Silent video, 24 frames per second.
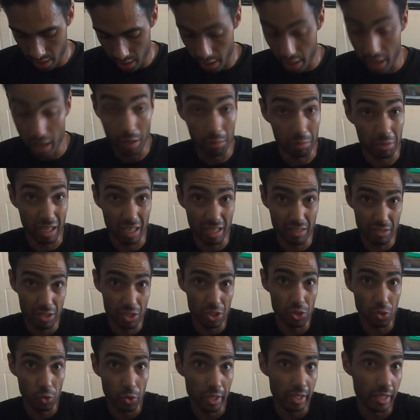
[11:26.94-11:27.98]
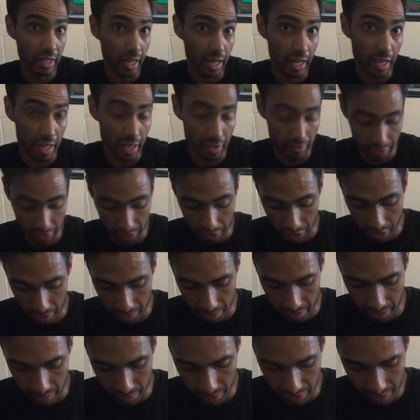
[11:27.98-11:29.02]
I'm kind of enjoying not having car
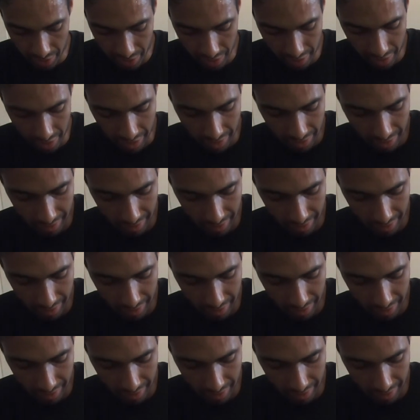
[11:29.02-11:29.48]
payments, so